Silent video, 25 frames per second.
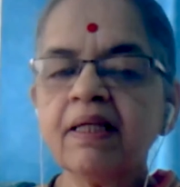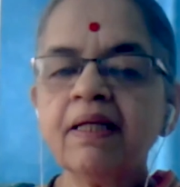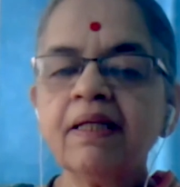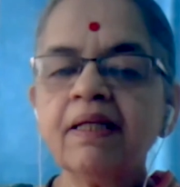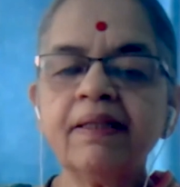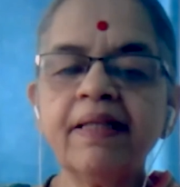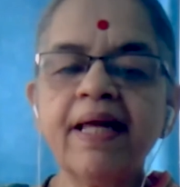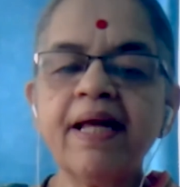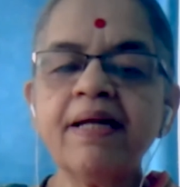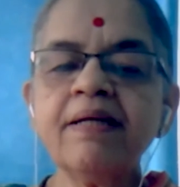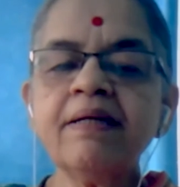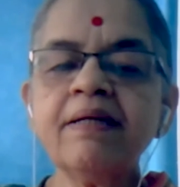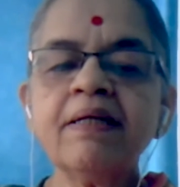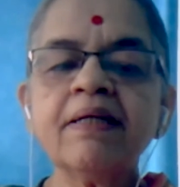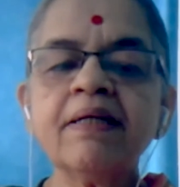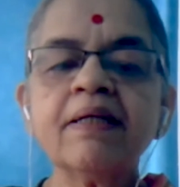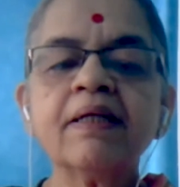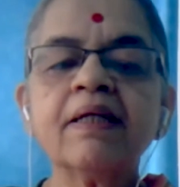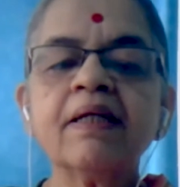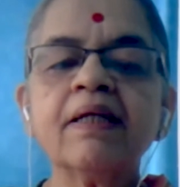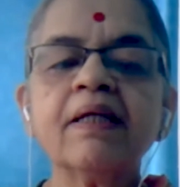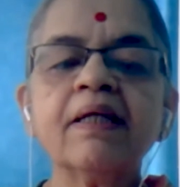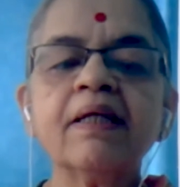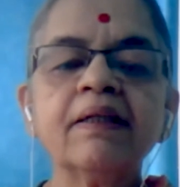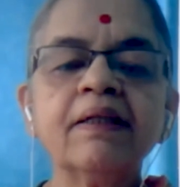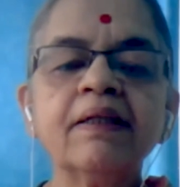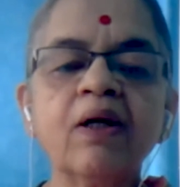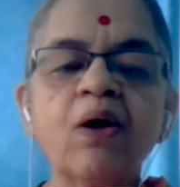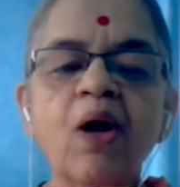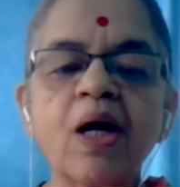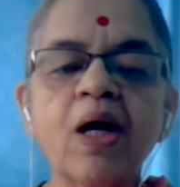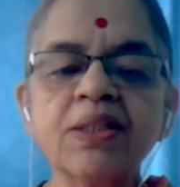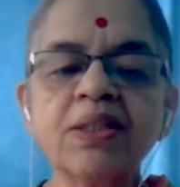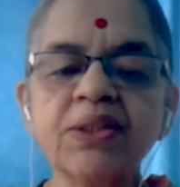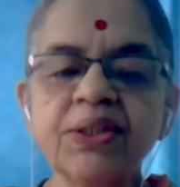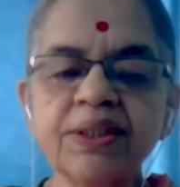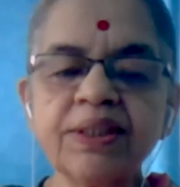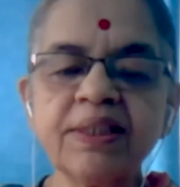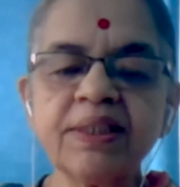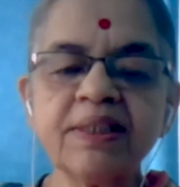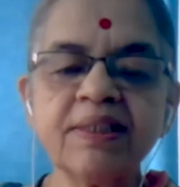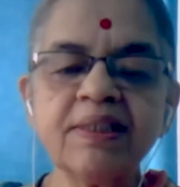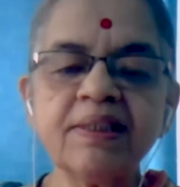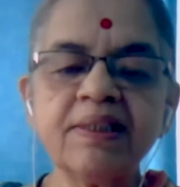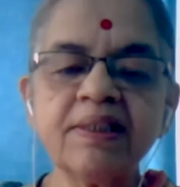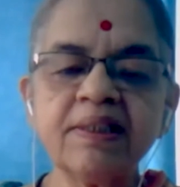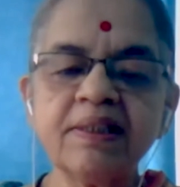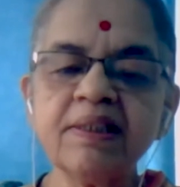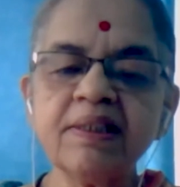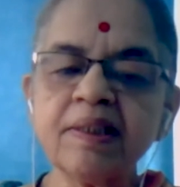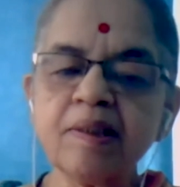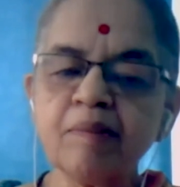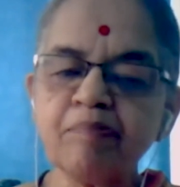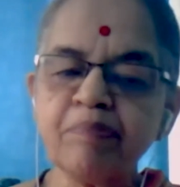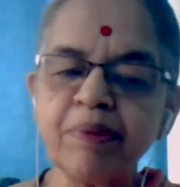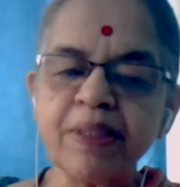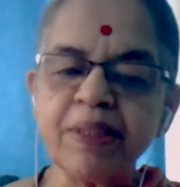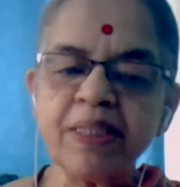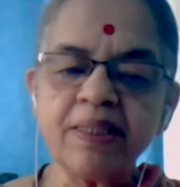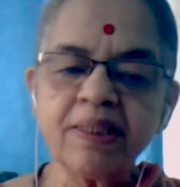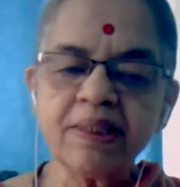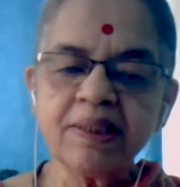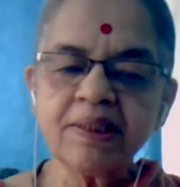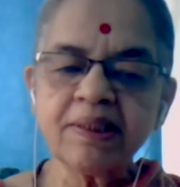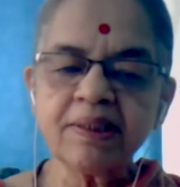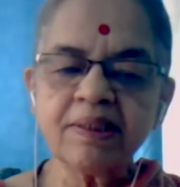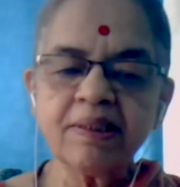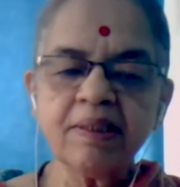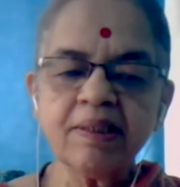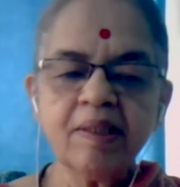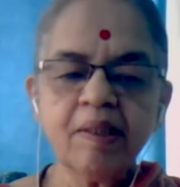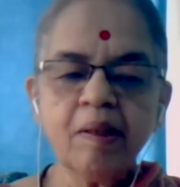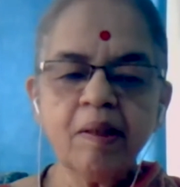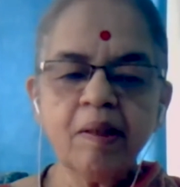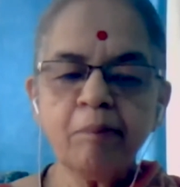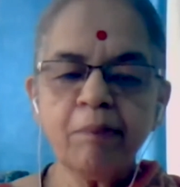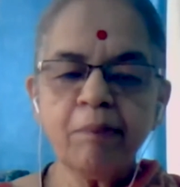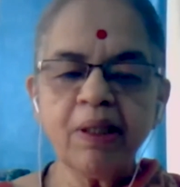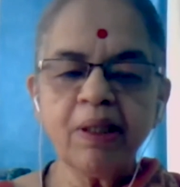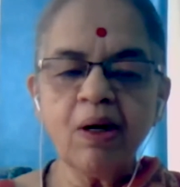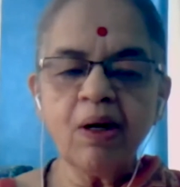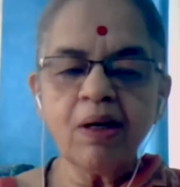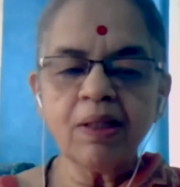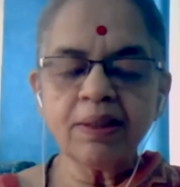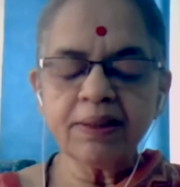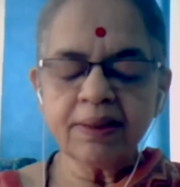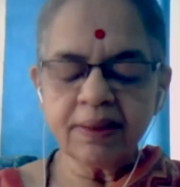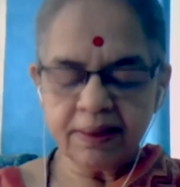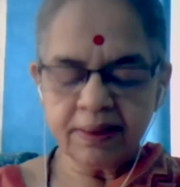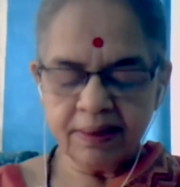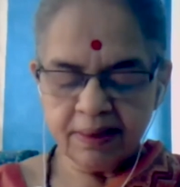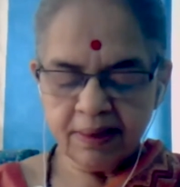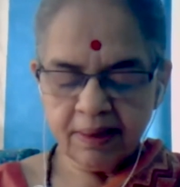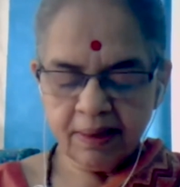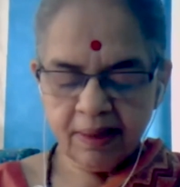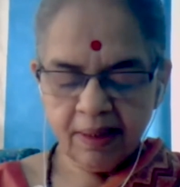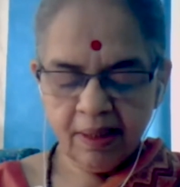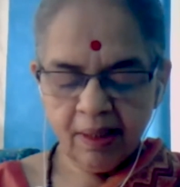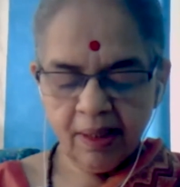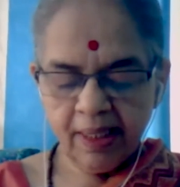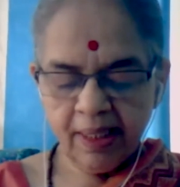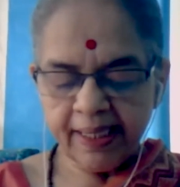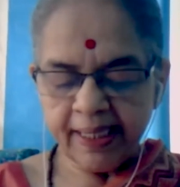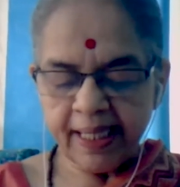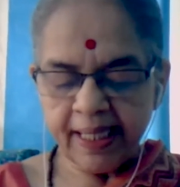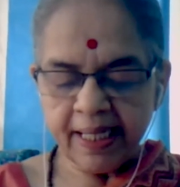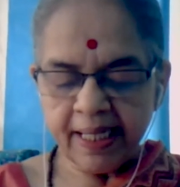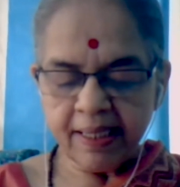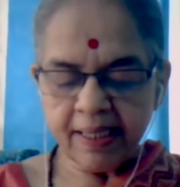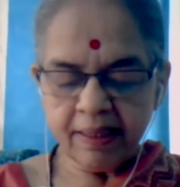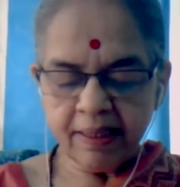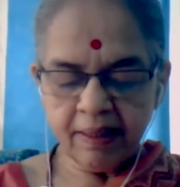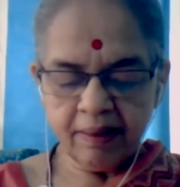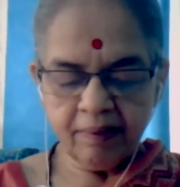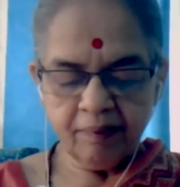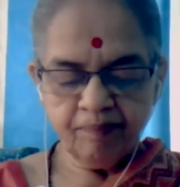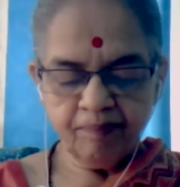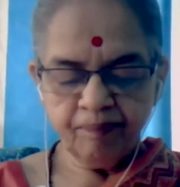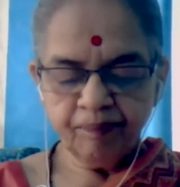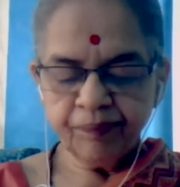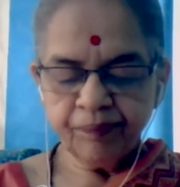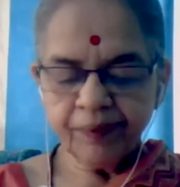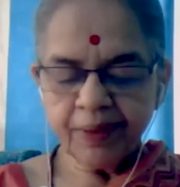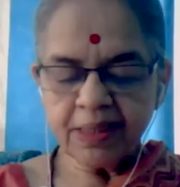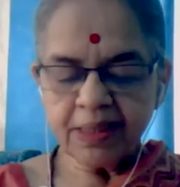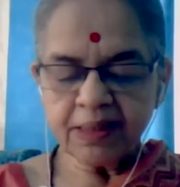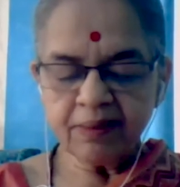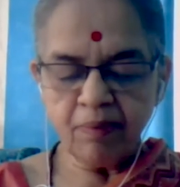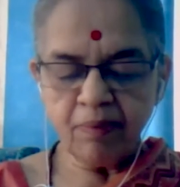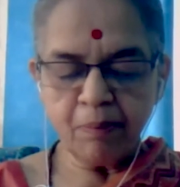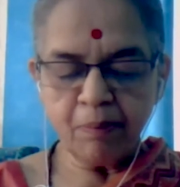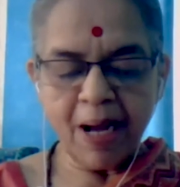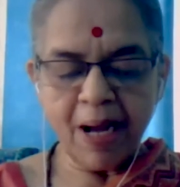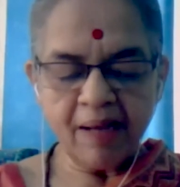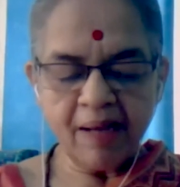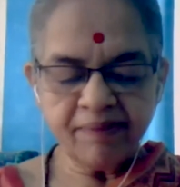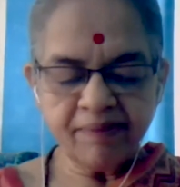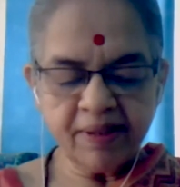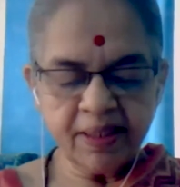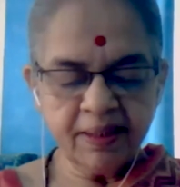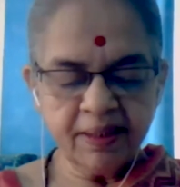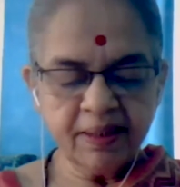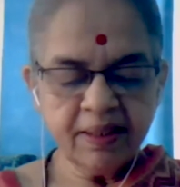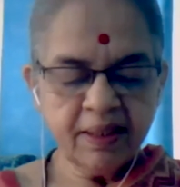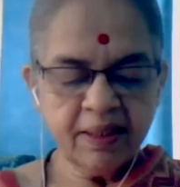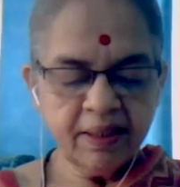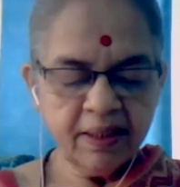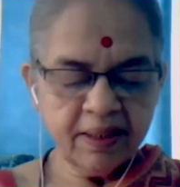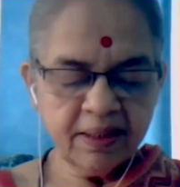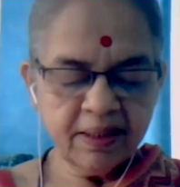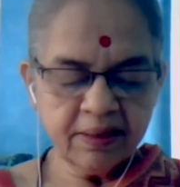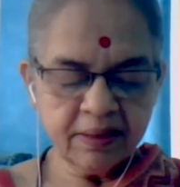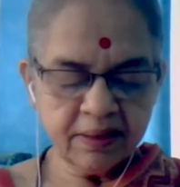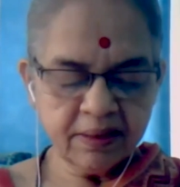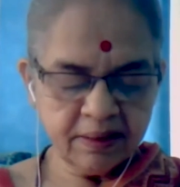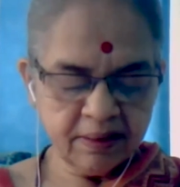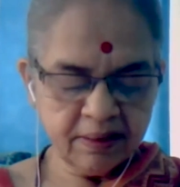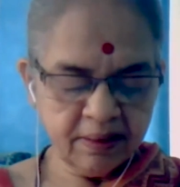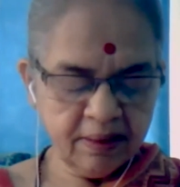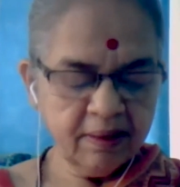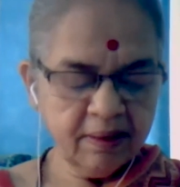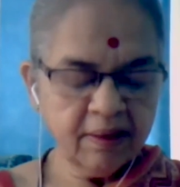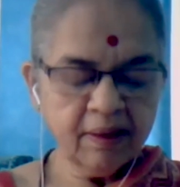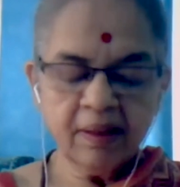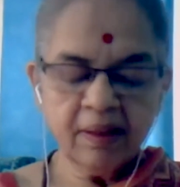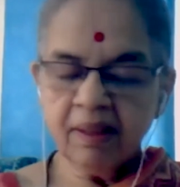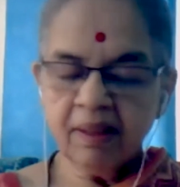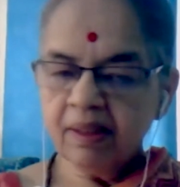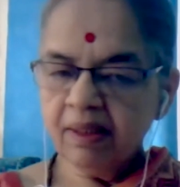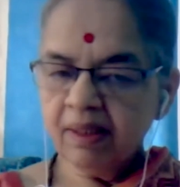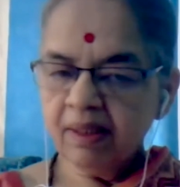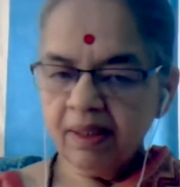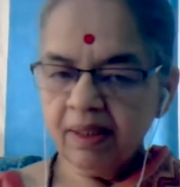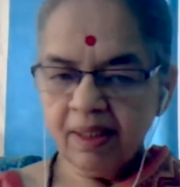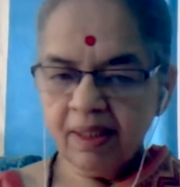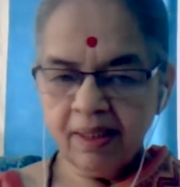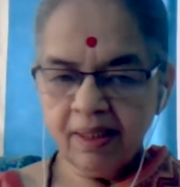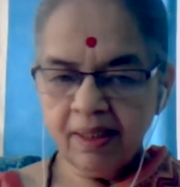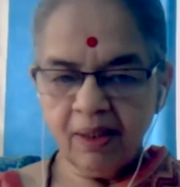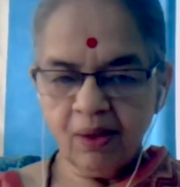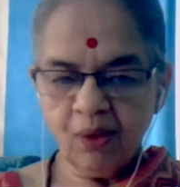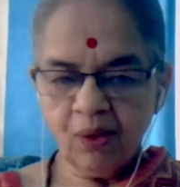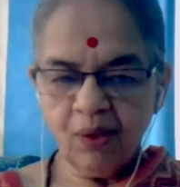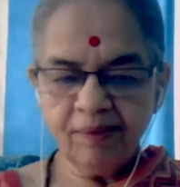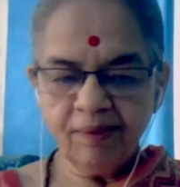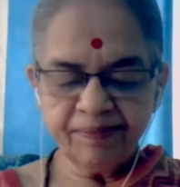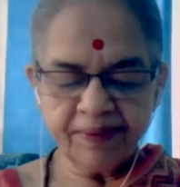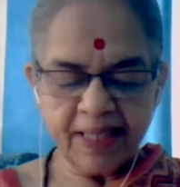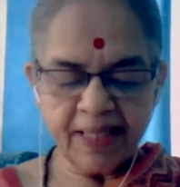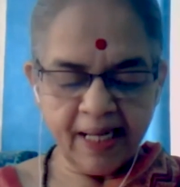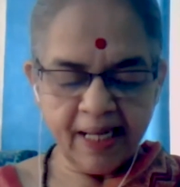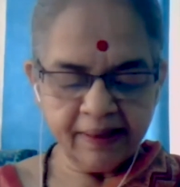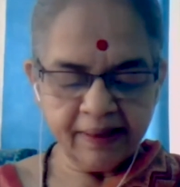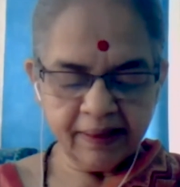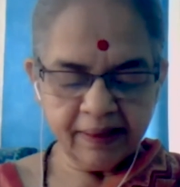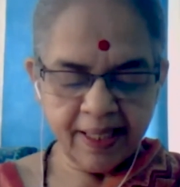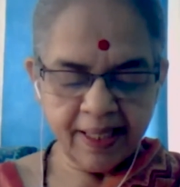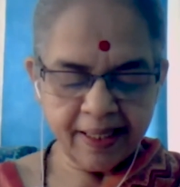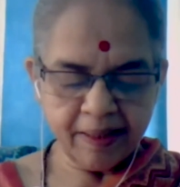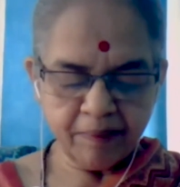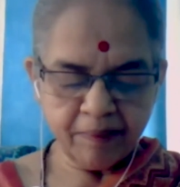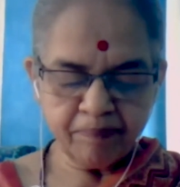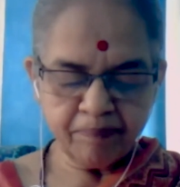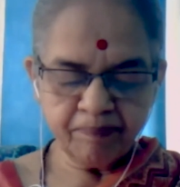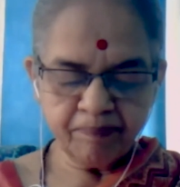then the consciousness disappears because again the swabhava is uh, of that type.